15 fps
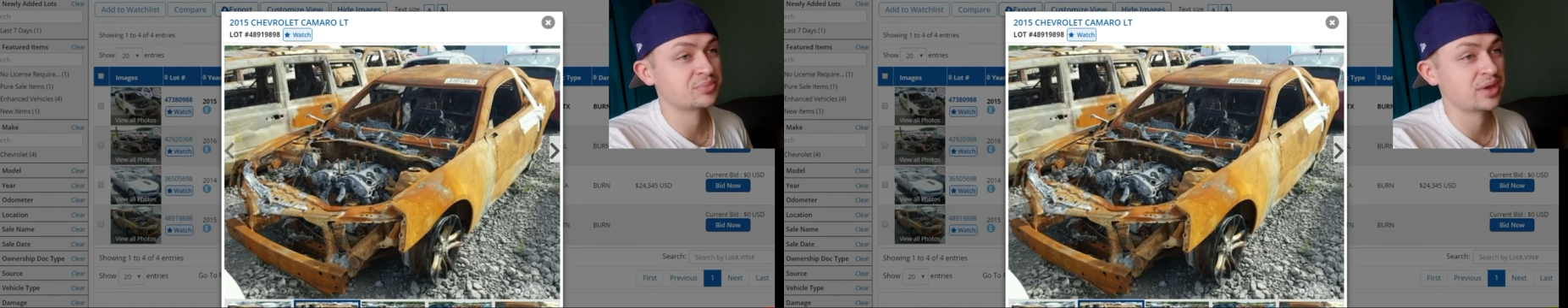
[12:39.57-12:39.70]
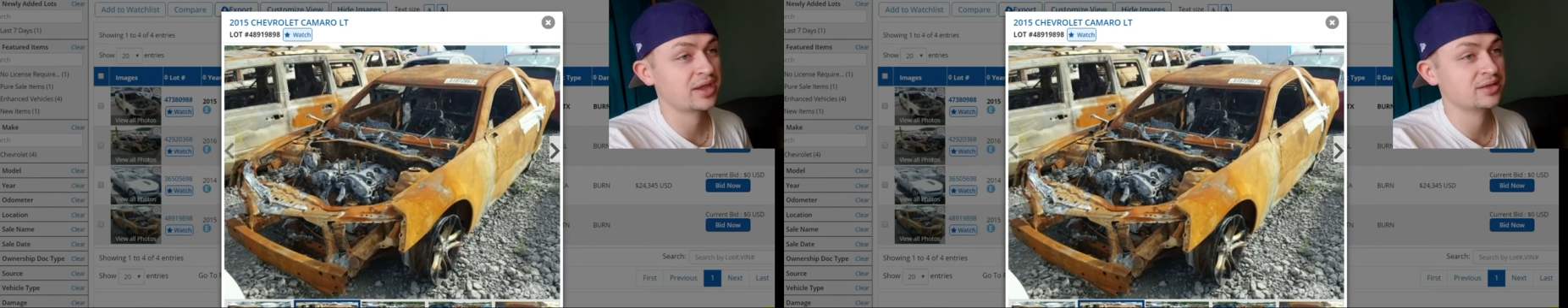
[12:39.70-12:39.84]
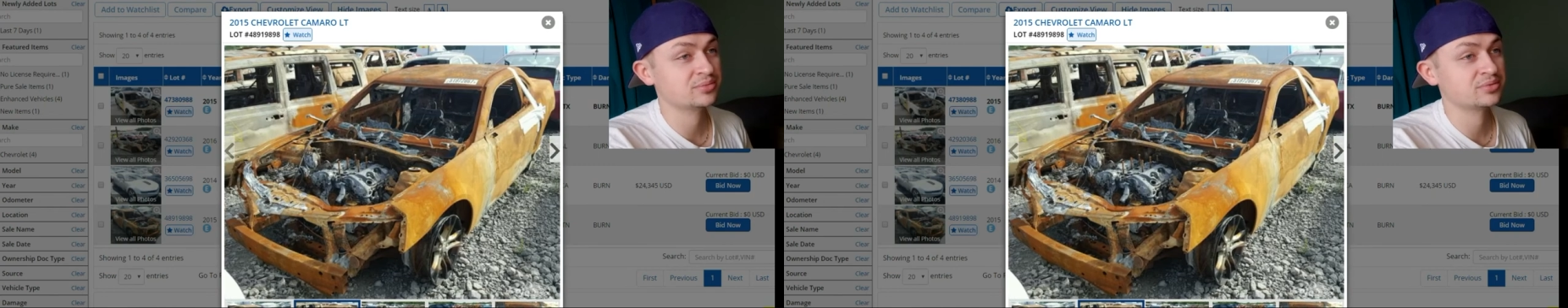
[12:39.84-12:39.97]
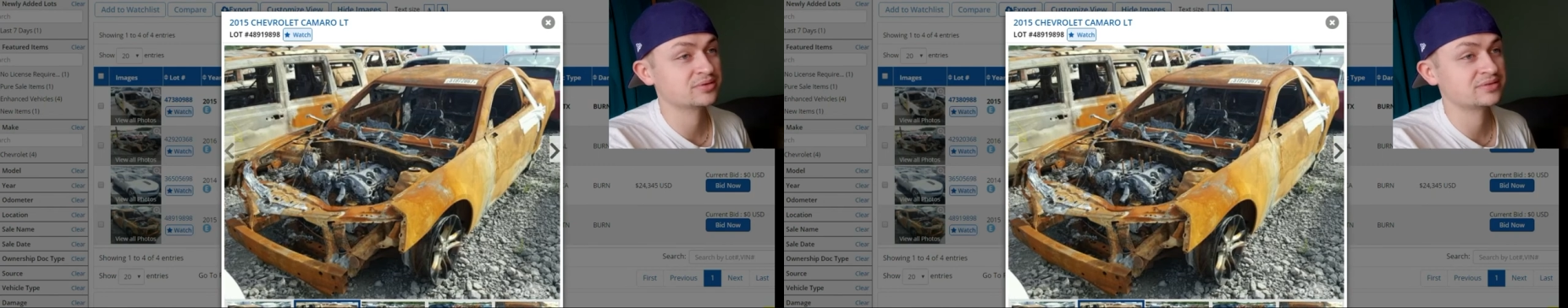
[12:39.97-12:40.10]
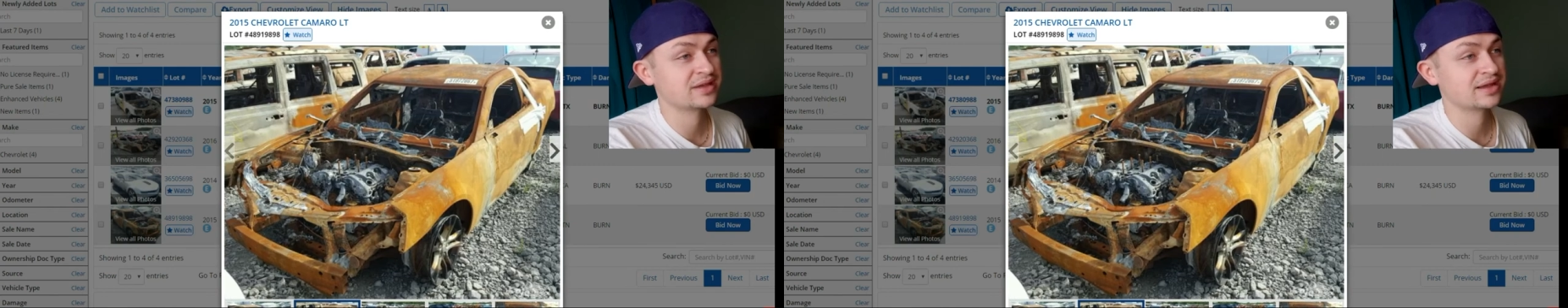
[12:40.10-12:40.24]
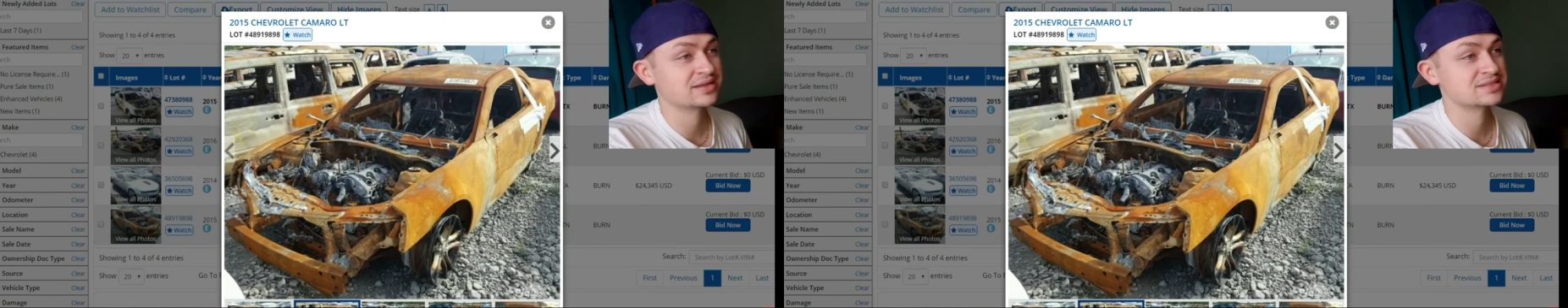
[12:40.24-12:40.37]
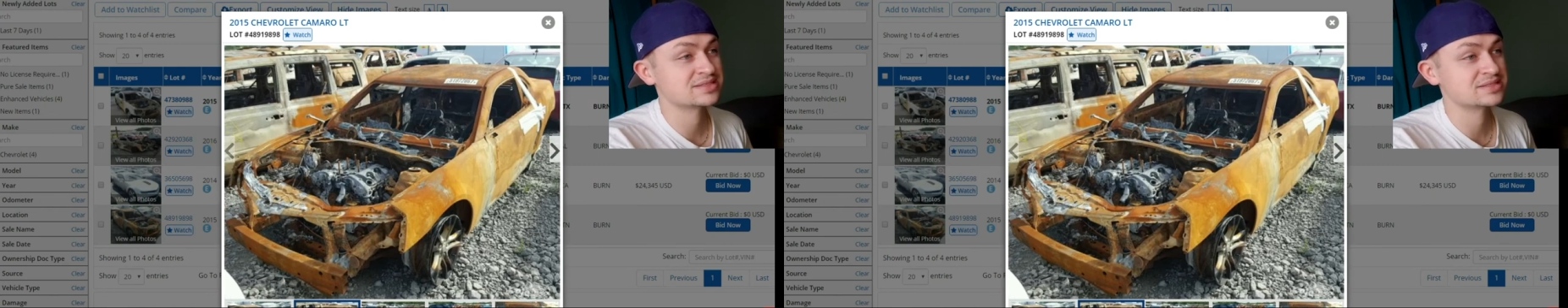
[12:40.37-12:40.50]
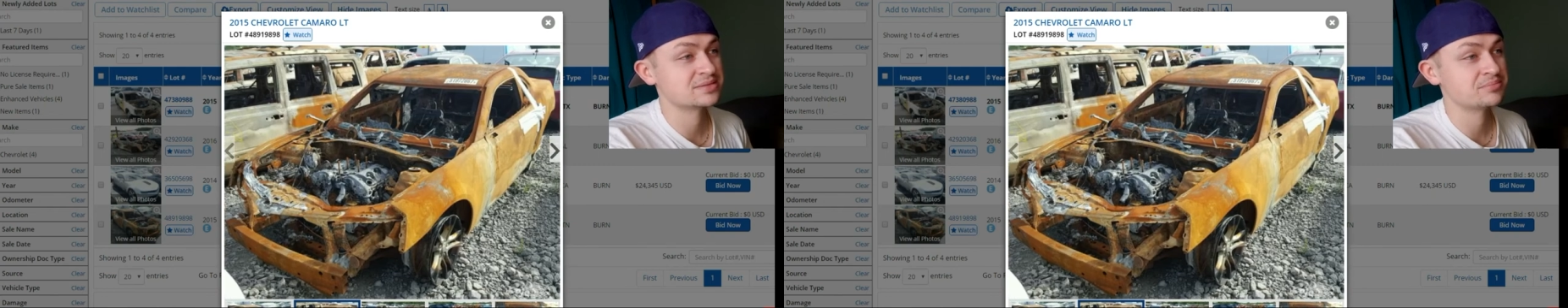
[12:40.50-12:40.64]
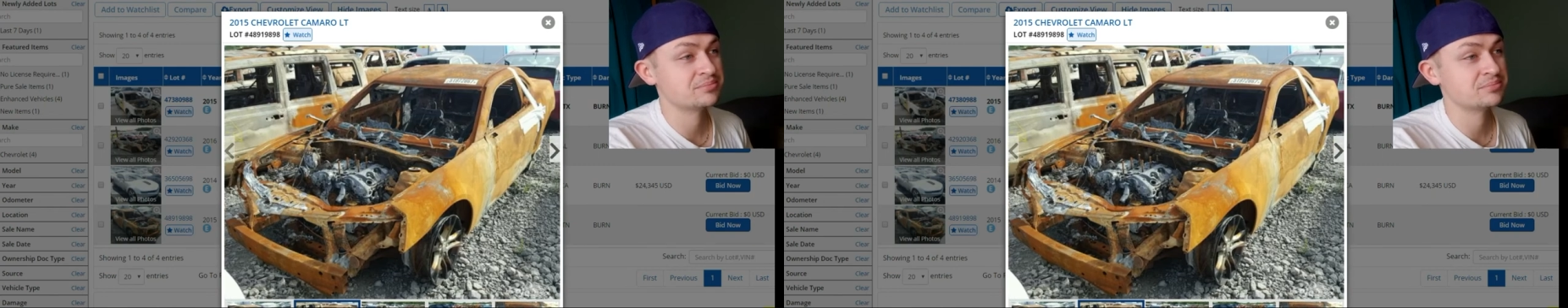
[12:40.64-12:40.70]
Paint protects